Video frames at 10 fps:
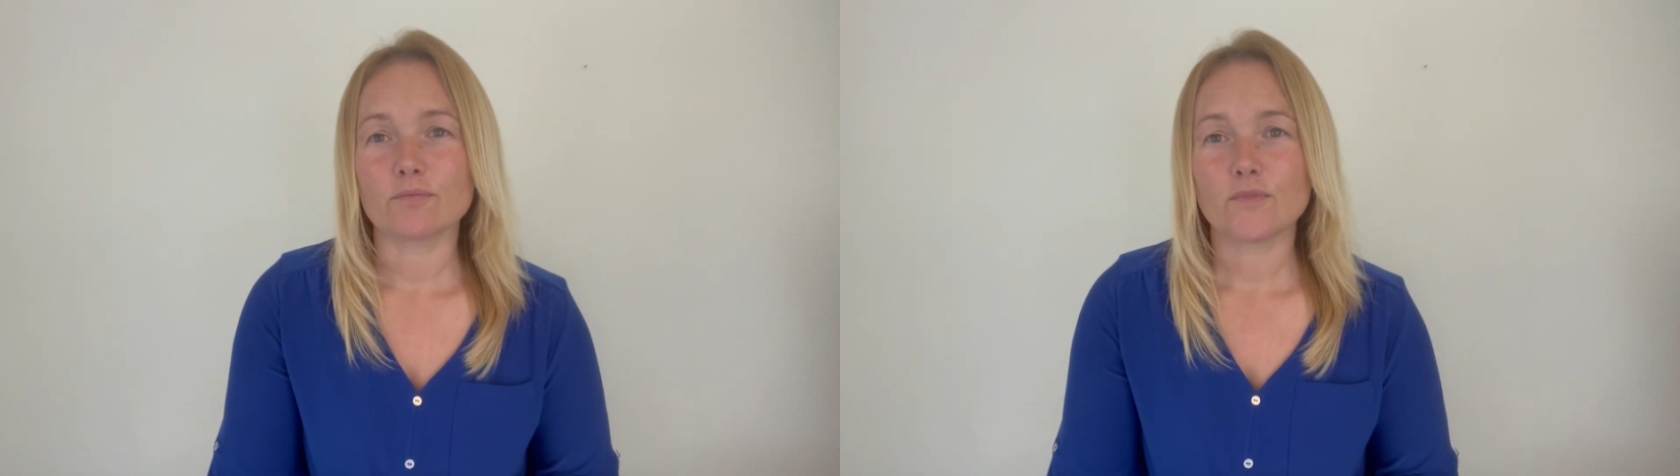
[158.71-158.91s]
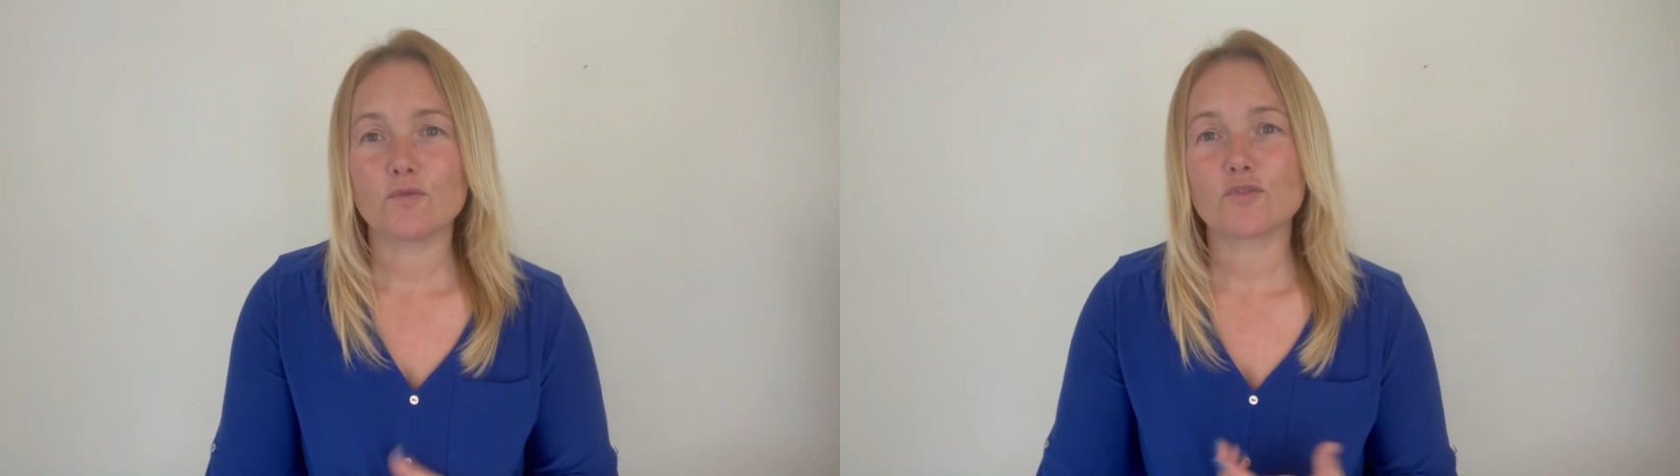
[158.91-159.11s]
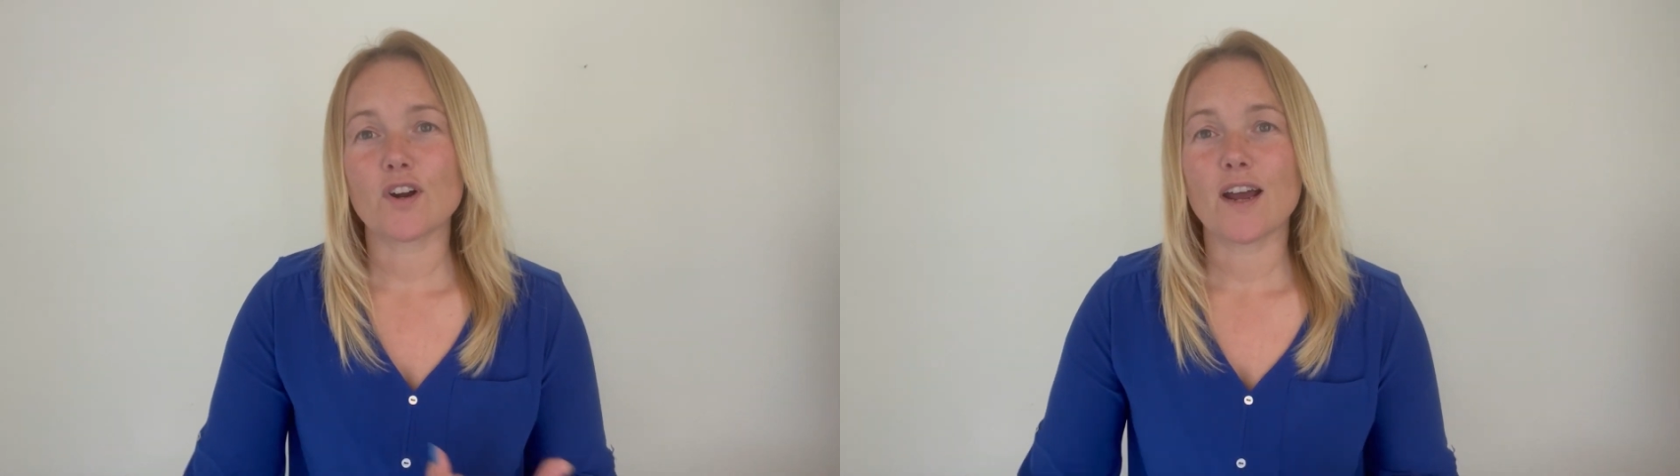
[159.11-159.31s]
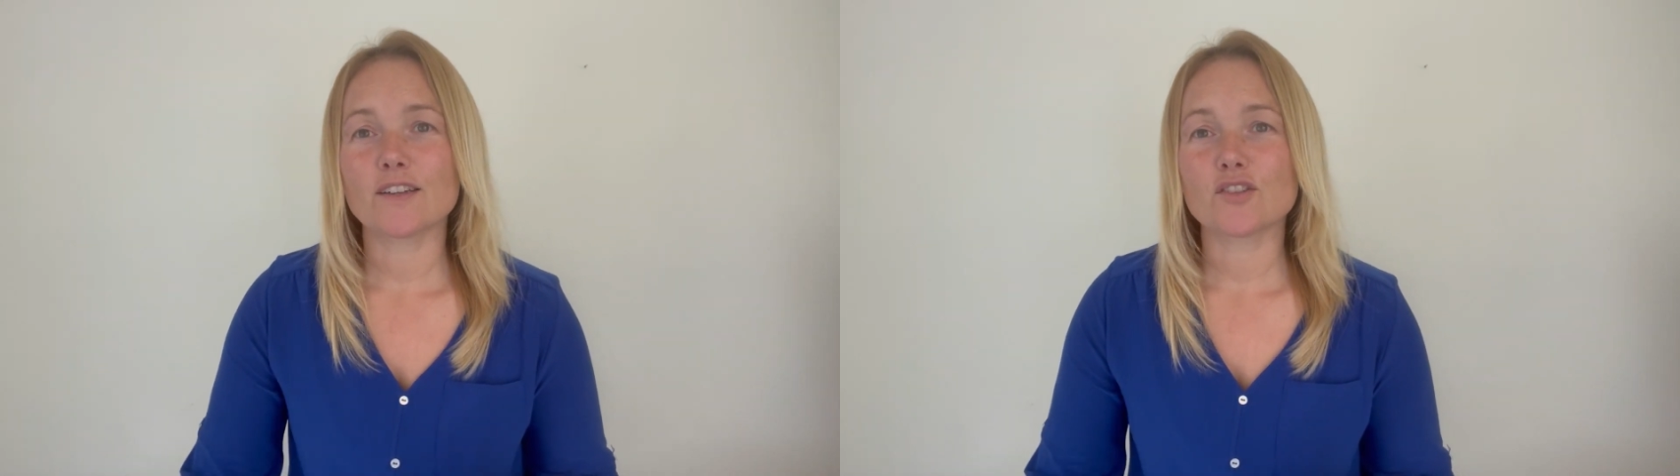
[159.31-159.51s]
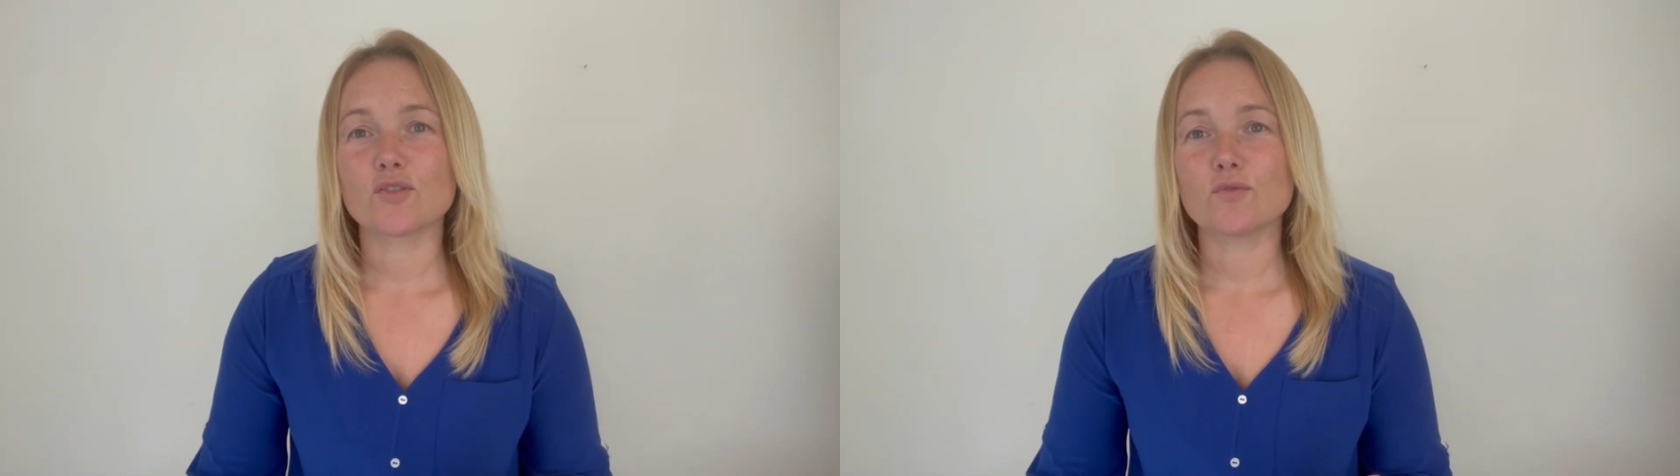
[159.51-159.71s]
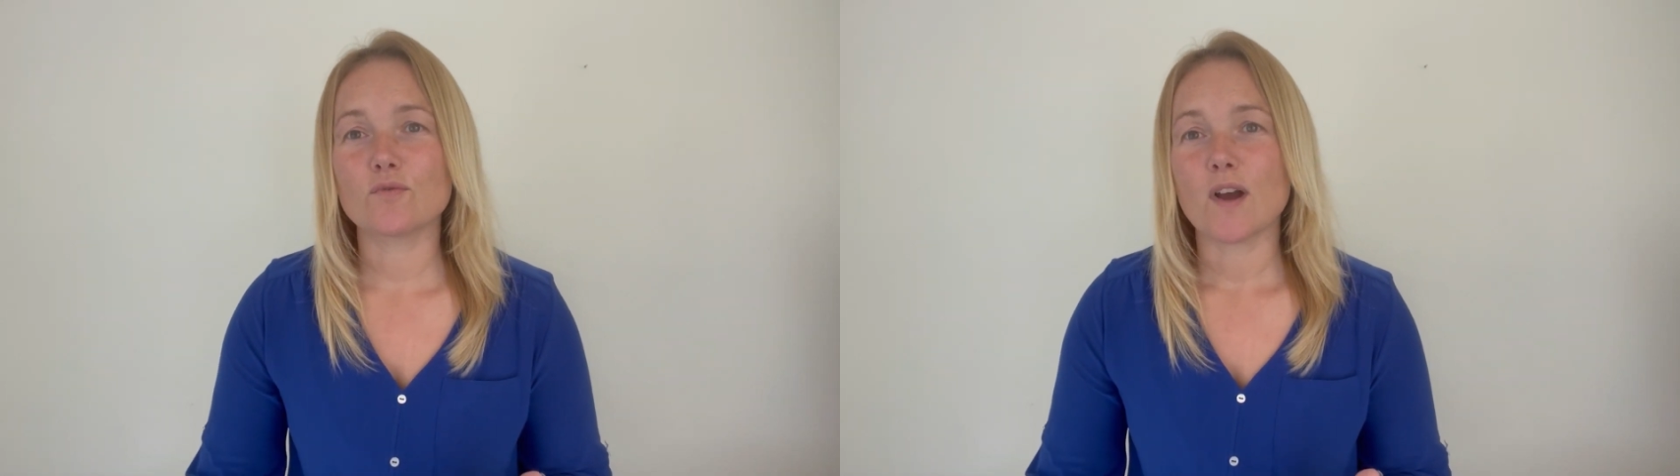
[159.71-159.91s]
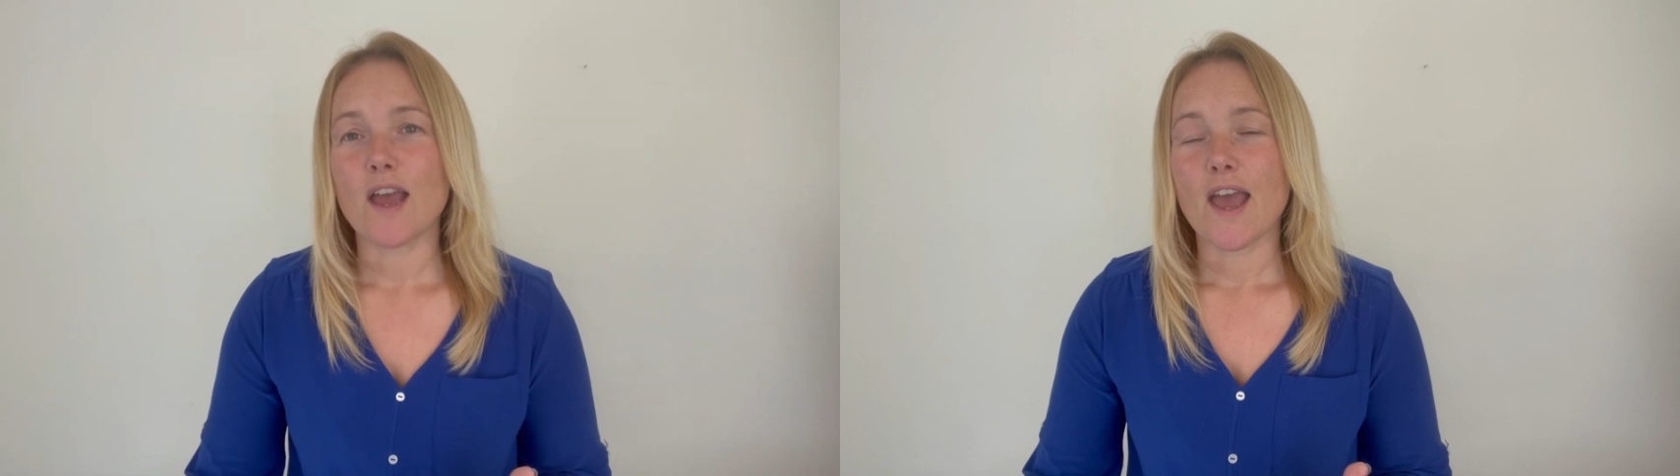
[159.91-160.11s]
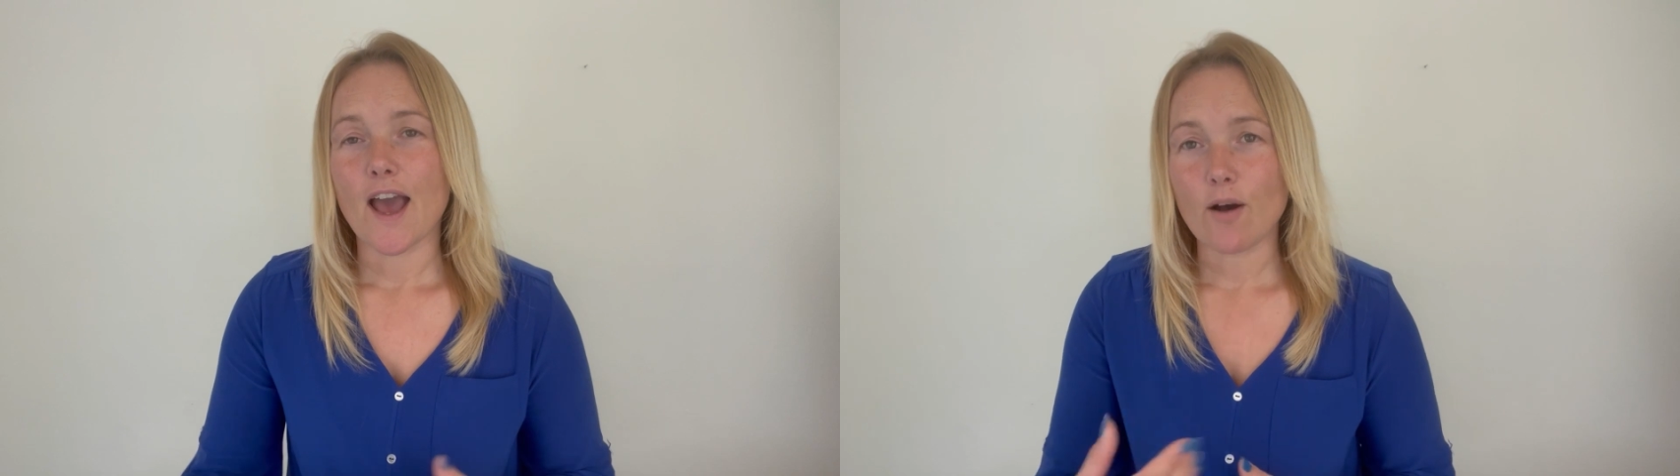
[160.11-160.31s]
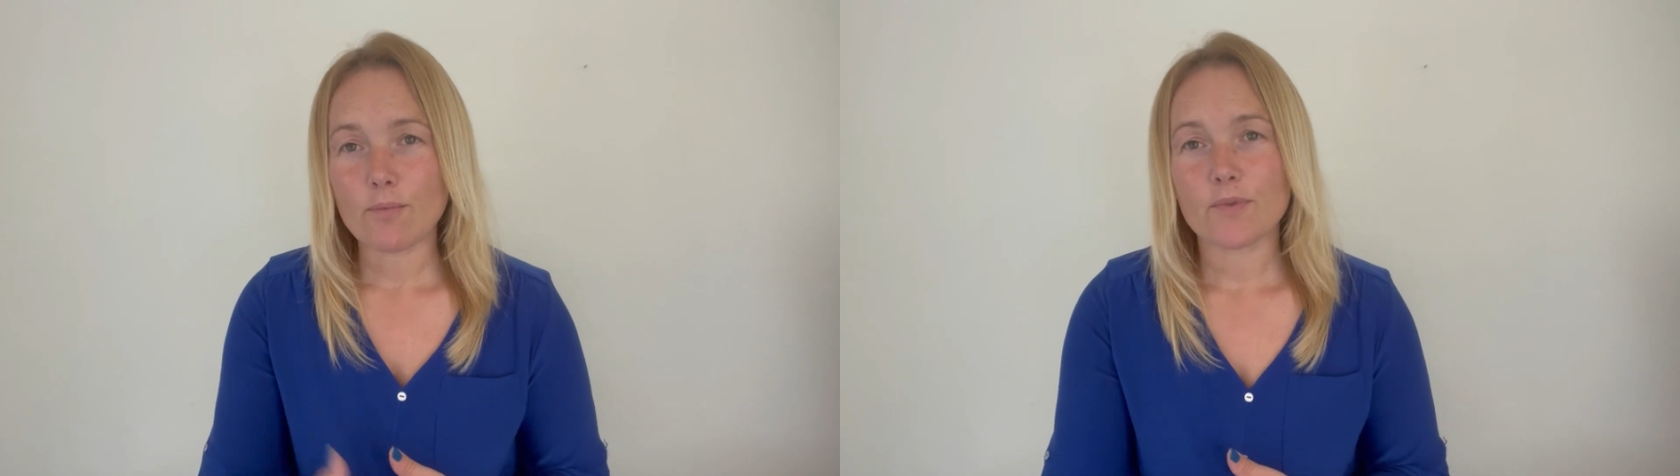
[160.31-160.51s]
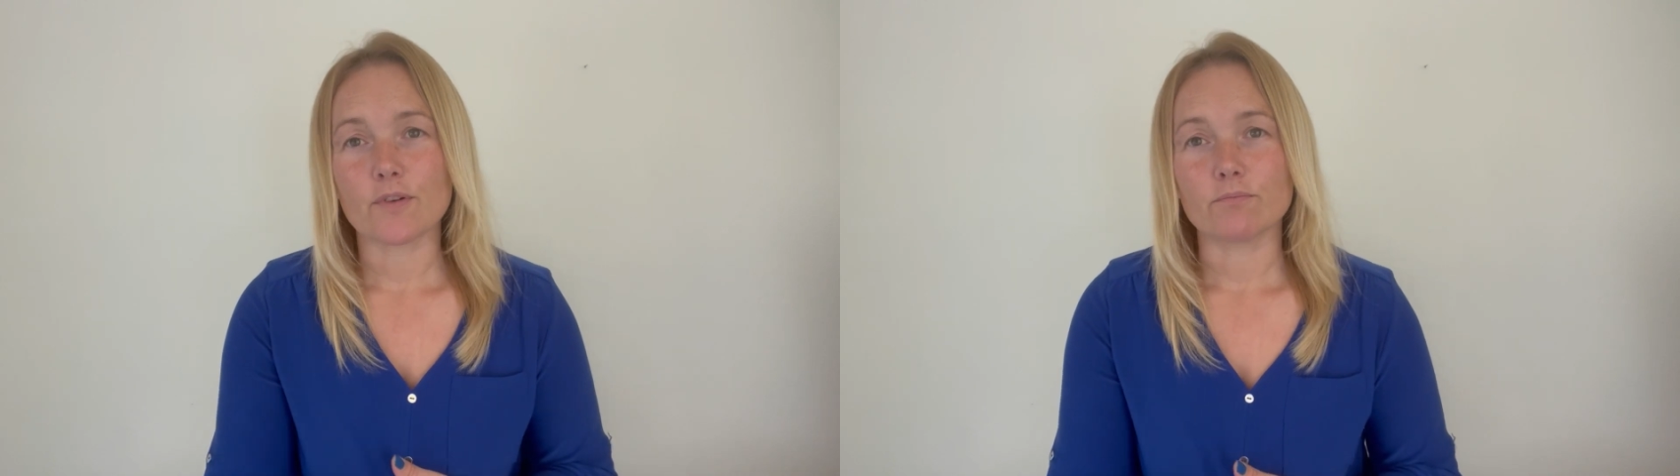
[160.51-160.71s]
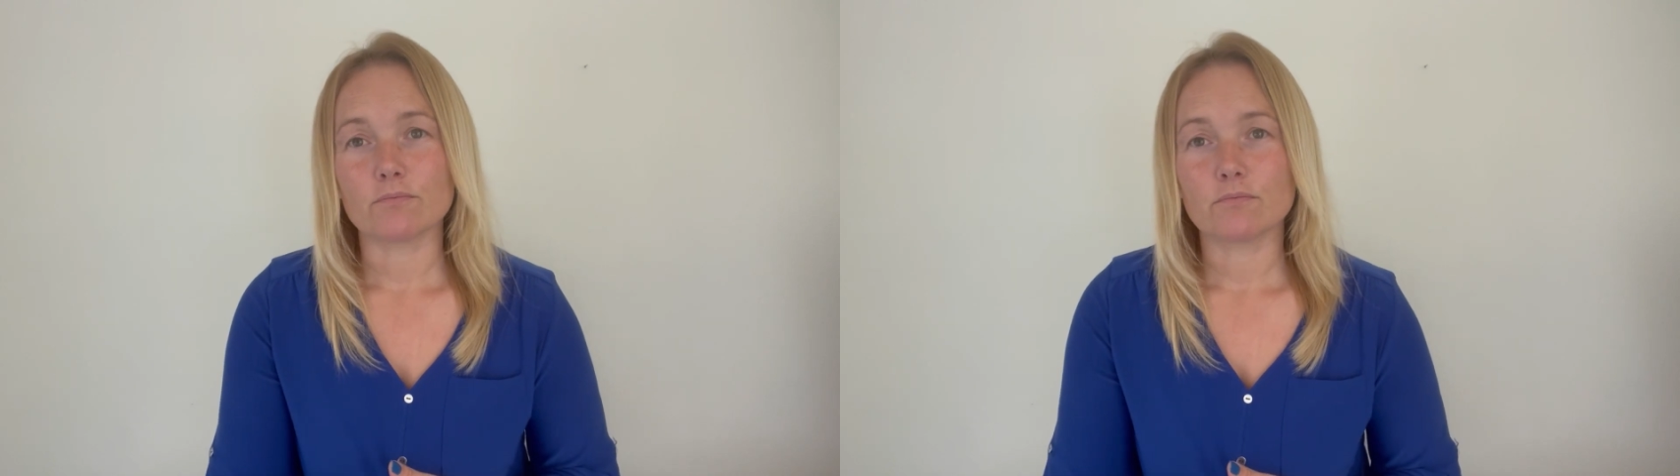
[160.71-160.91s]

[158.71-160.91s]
You try to help them,